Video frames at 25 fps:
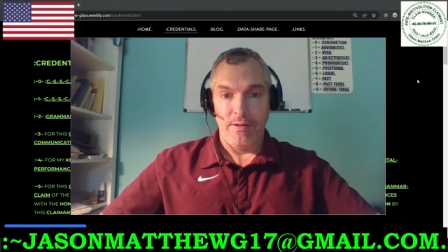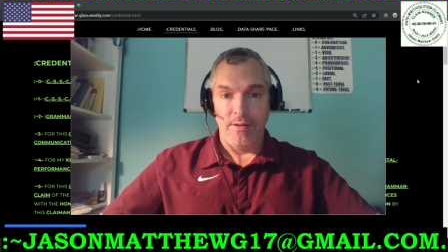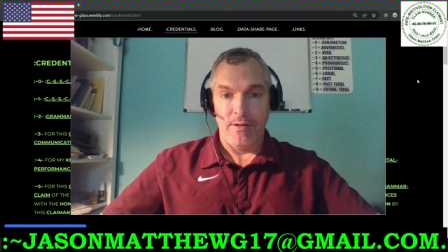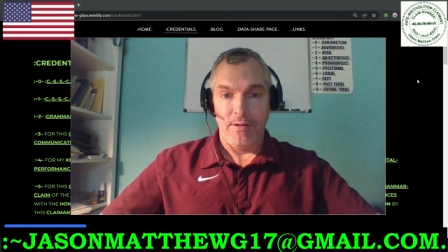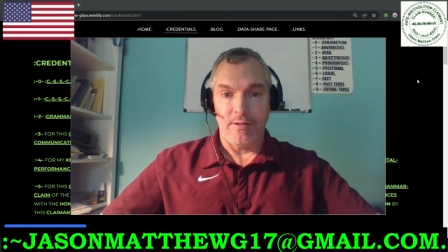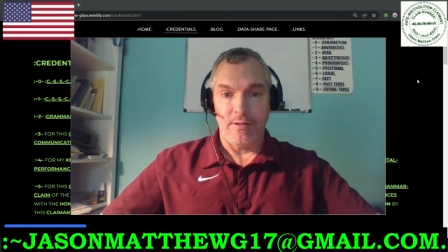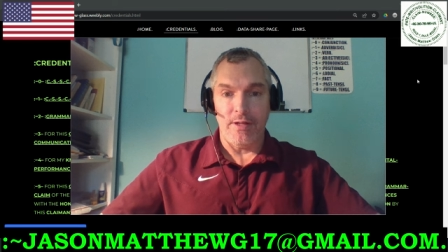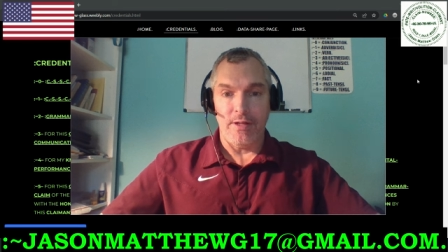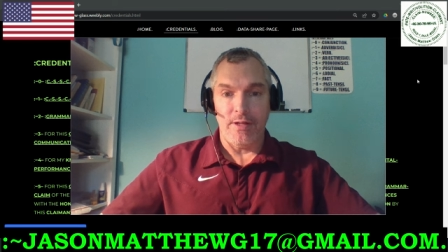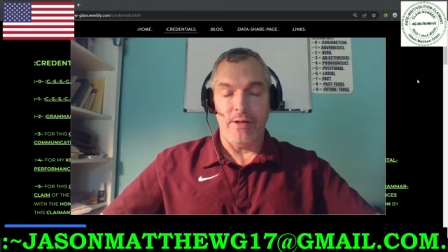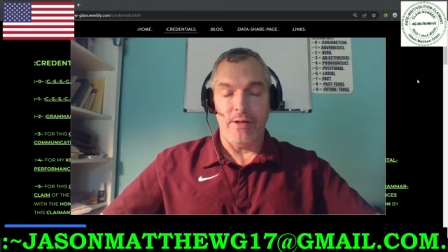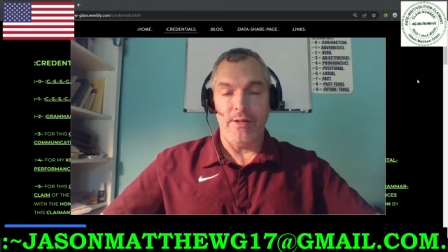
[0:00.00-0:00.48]

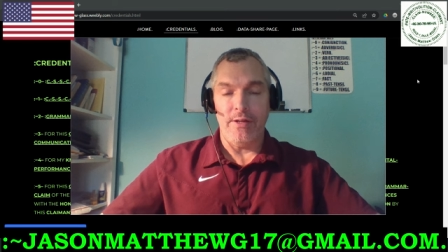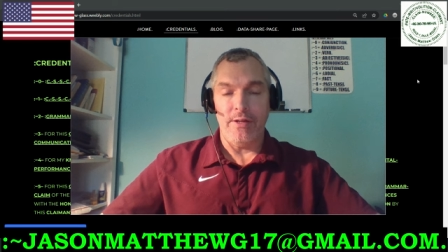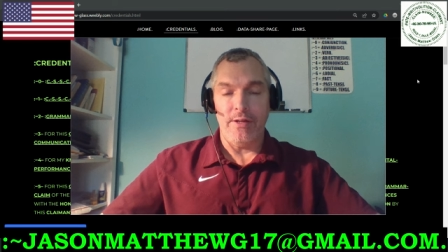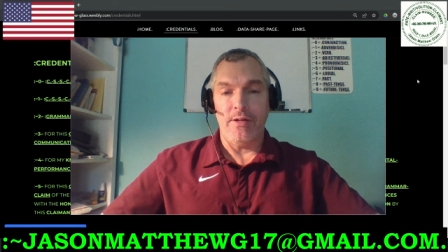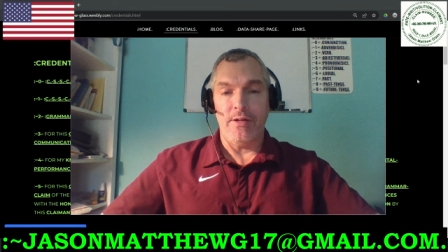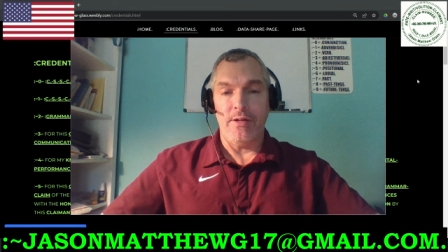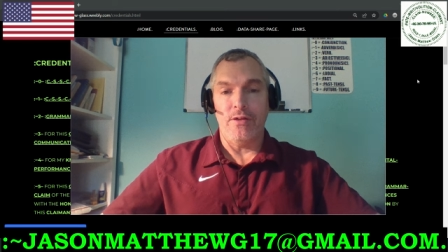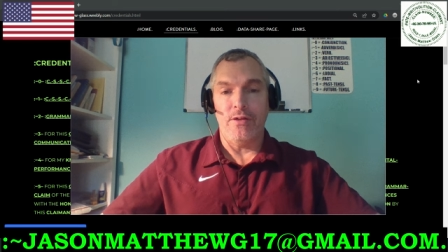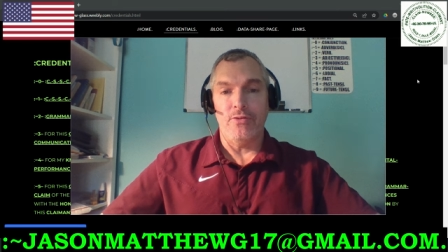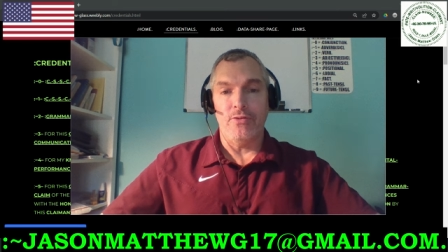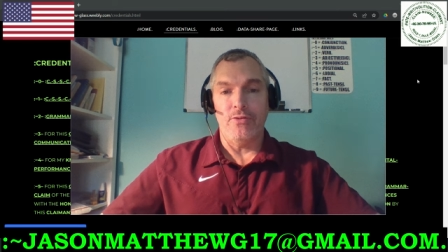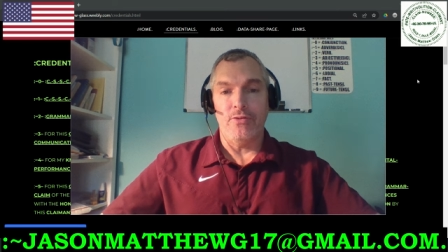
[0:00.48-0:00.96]
Clarity and
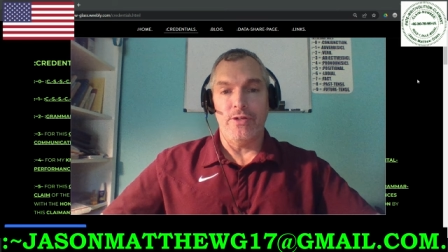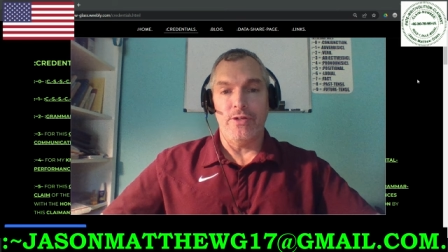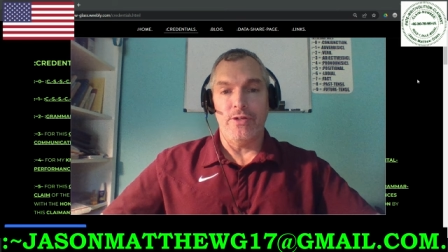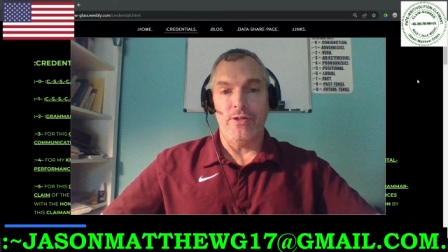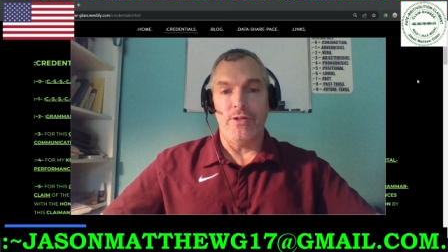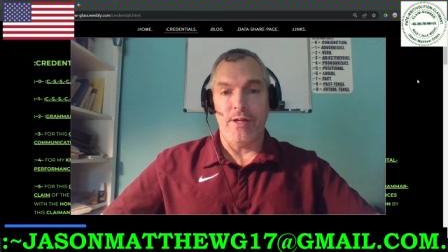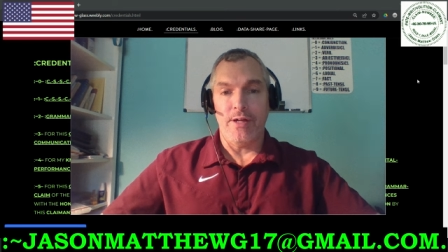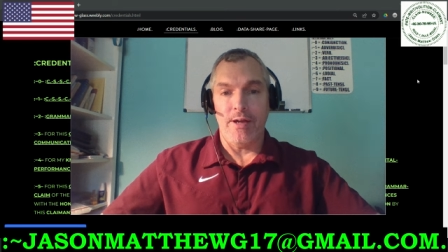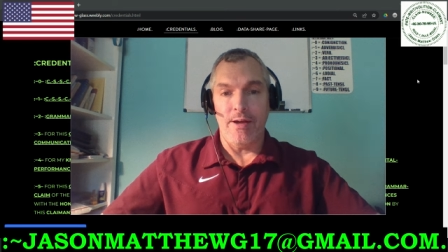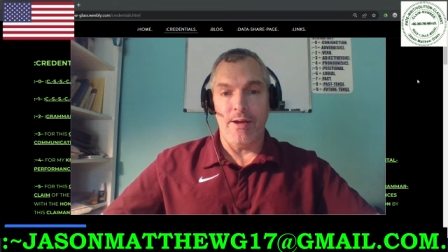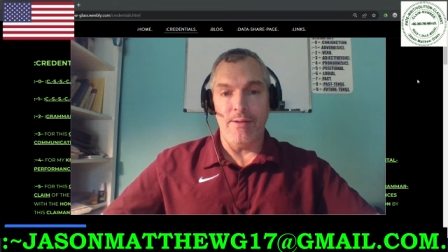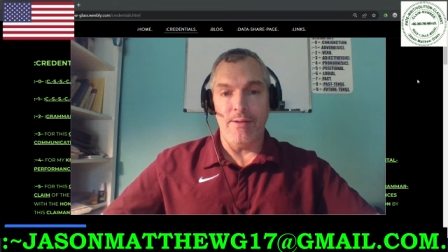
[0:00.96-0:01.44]
Closure on
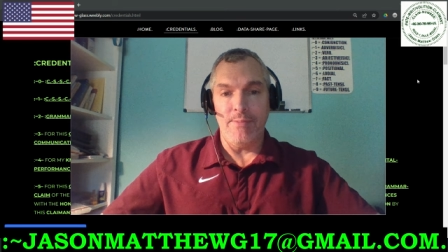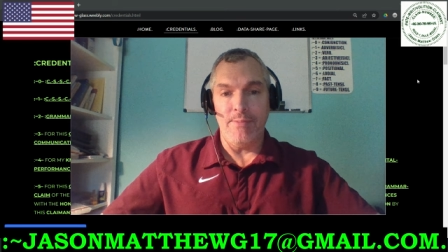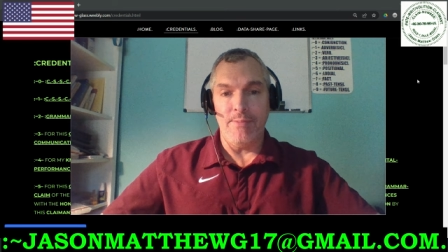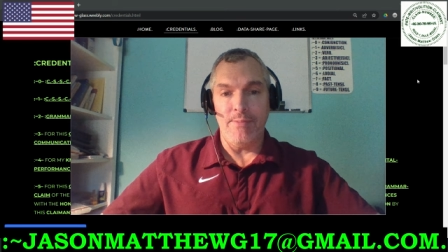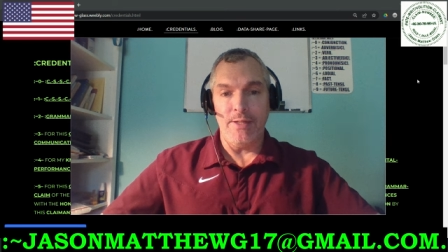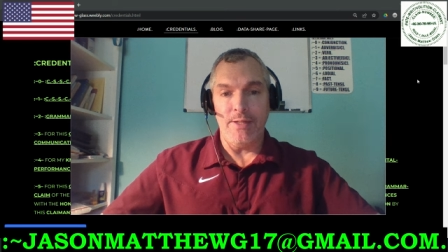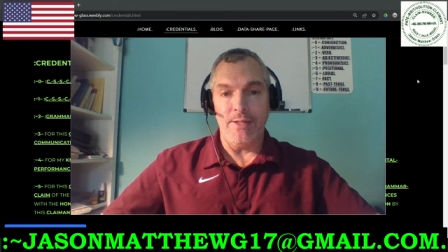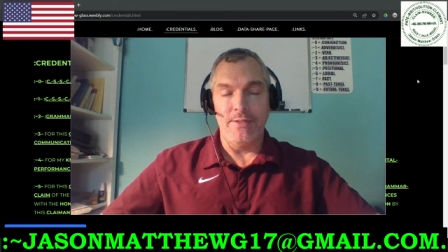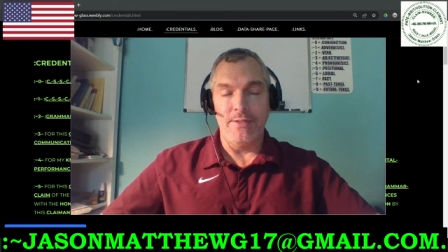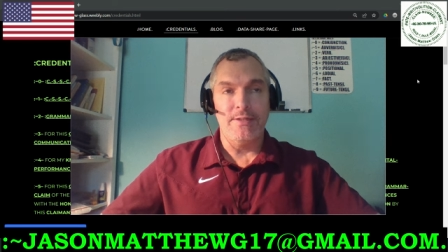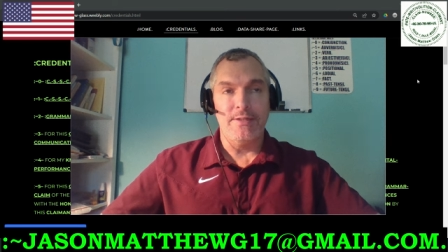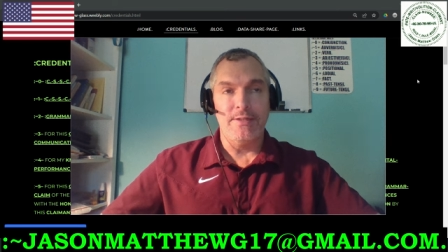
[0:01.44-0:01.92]
the
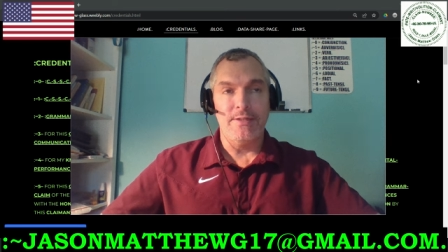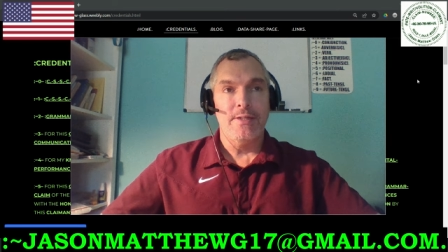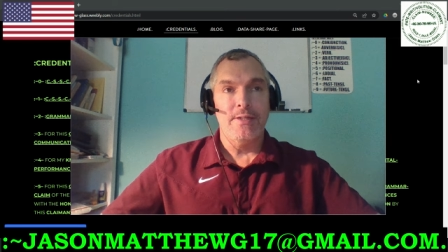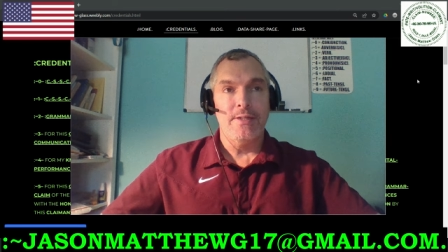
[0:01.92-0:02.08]
comments.